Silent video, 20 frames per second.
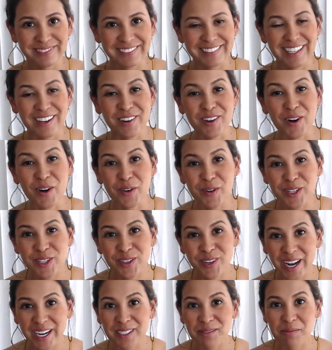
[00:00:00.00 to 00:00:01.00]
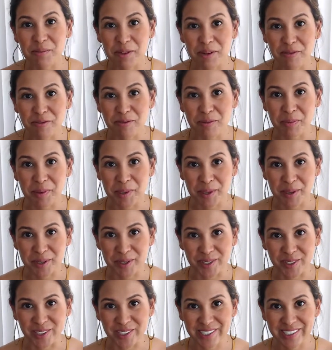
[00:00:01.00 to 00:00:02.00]
Now go attract beautiful
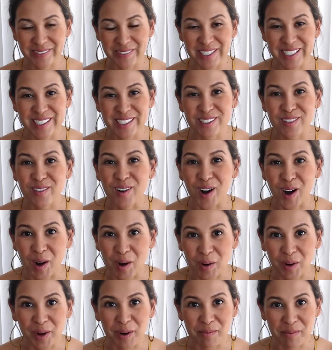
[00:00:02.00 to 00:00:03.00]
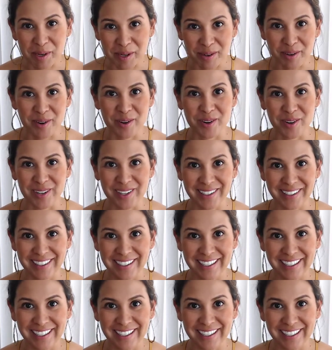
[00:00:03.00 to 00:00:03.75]
miracles because you are a miracle.